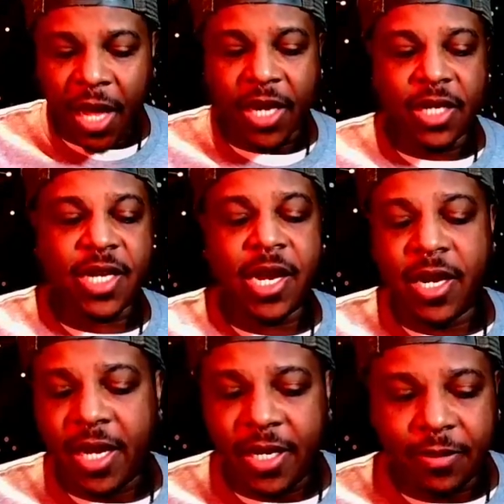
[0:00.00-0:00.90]
And it looks like
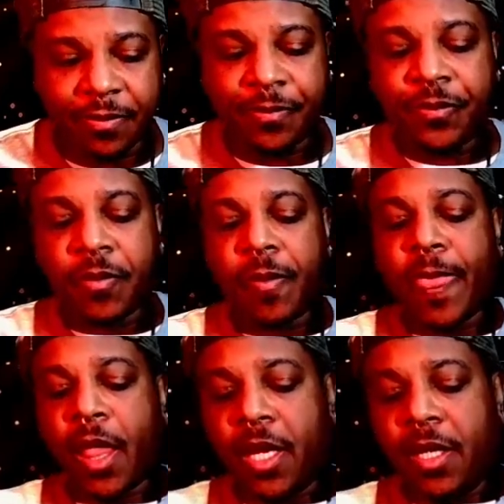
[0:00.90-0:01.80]
you're getting
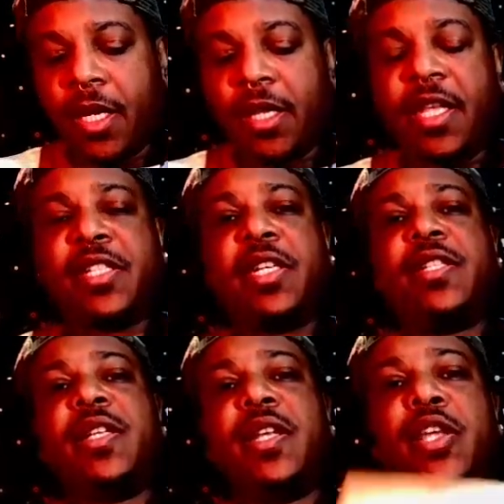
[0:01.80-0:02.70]
it. This
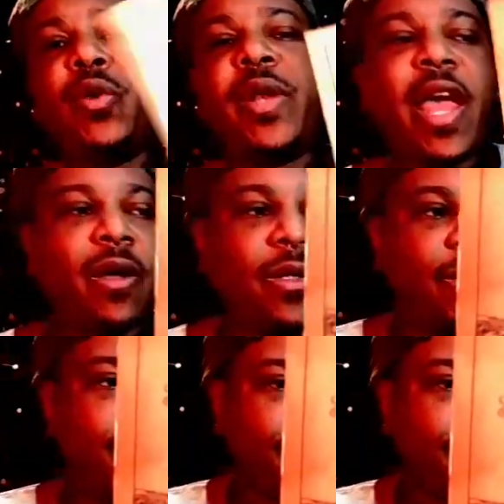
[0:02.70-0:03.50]
is you now.